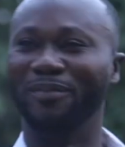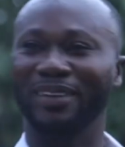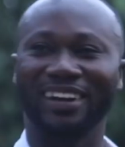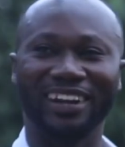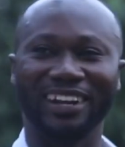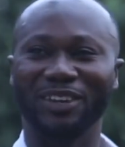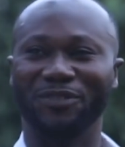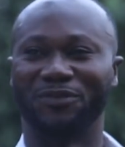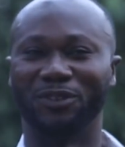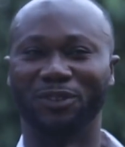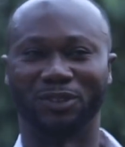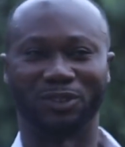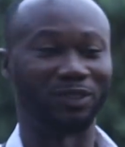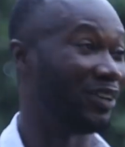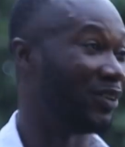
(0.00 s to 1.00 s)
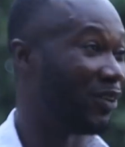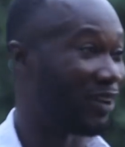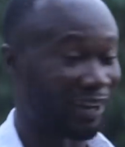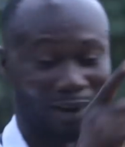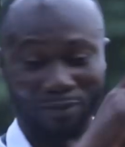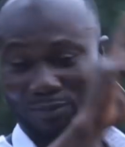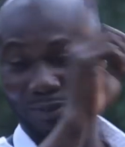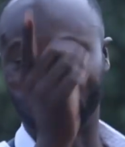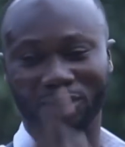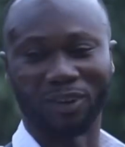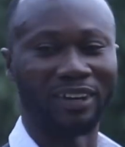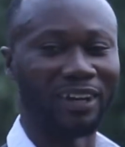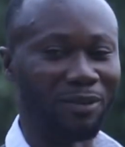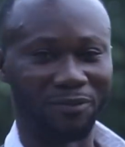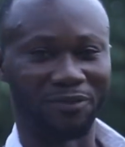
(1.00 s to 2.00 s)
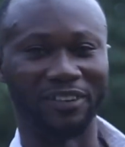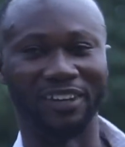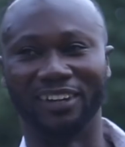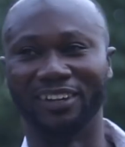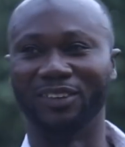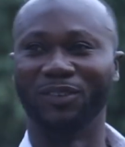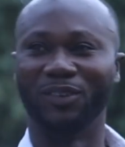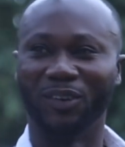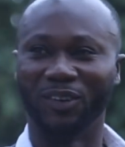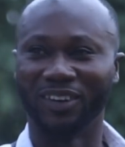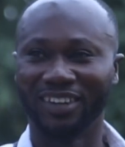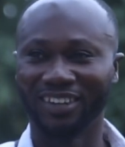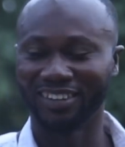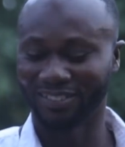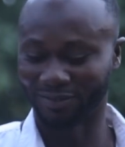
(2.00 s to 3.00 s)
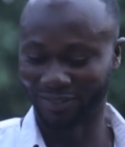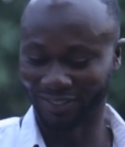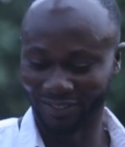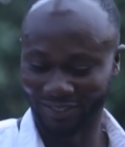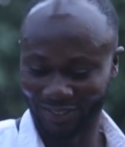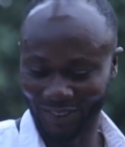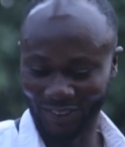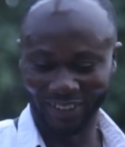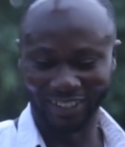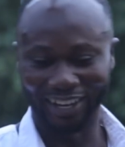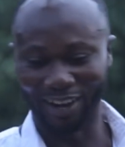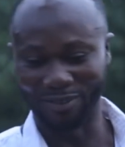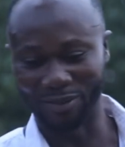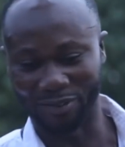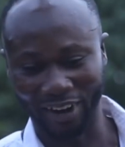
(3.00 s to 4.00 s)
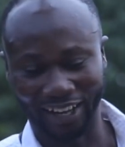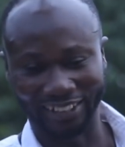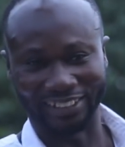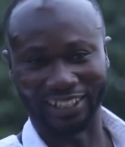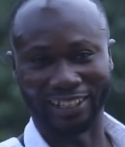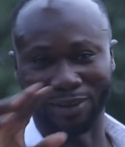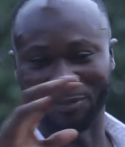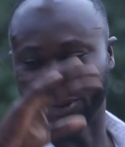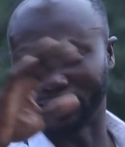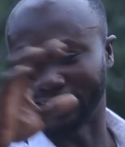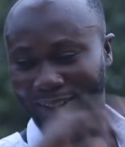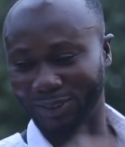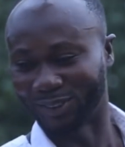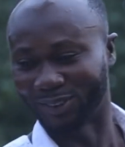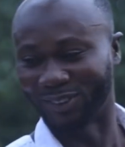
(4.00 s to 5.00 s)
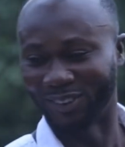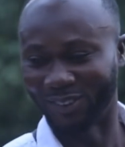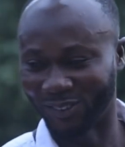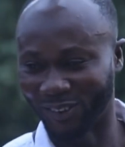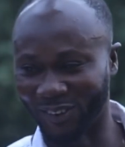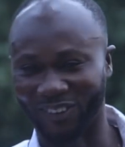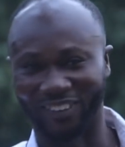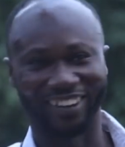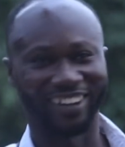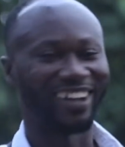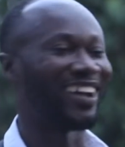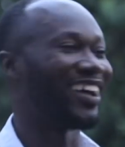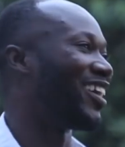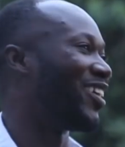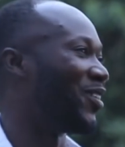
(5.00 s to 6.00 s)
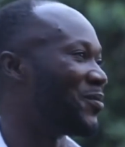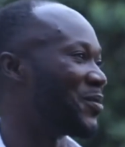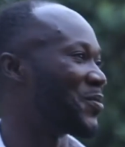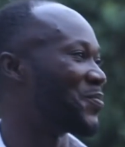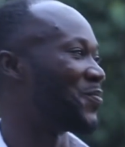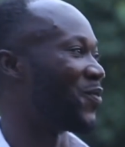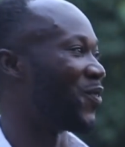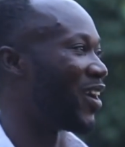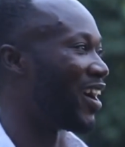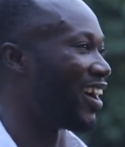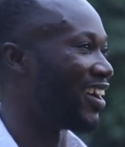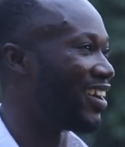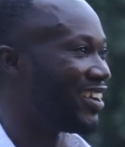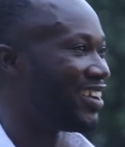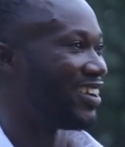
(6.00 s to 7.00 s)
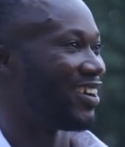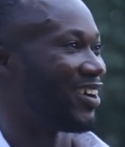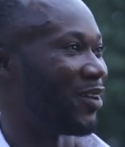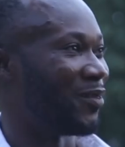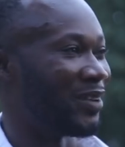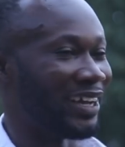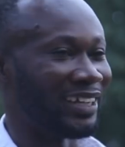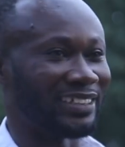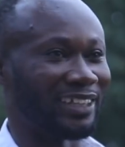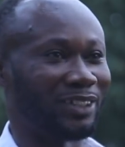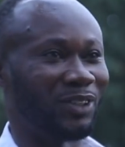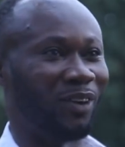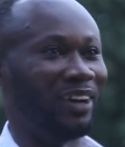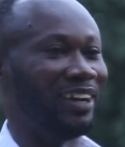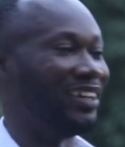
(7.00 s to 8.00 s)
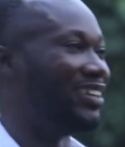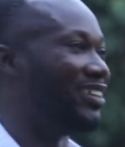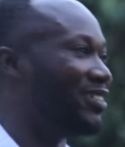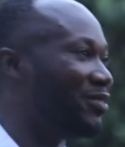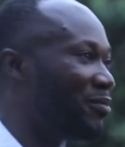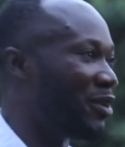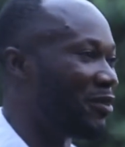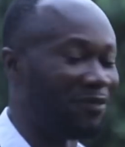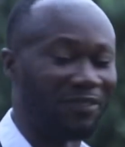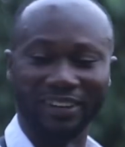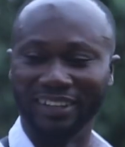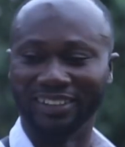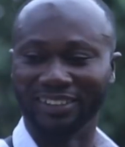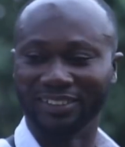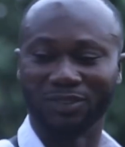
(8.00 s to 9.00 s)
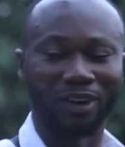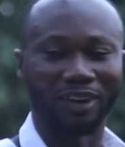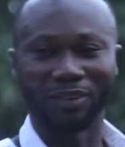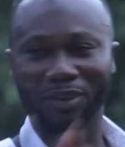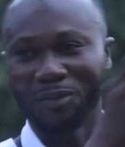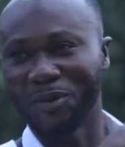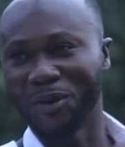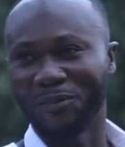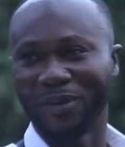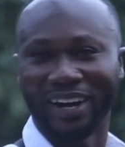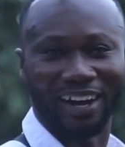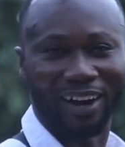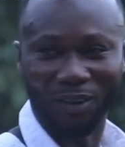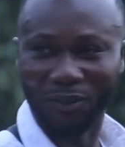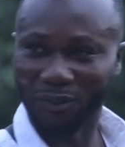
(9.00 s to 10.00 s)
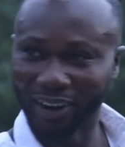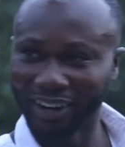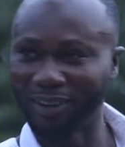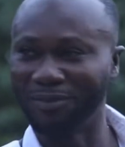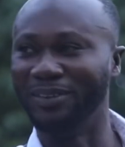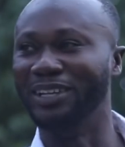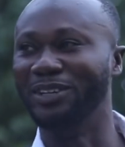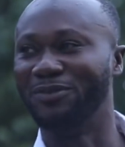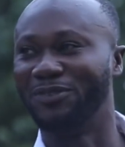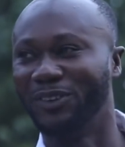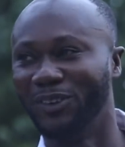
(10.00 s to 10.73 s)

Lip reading: Me leave you to the whole campus on and feel it. Oh, doing your mutuals and a pussasro. Oh, I'm with a surgeon, Lee, more flee. Talk on my count, and leave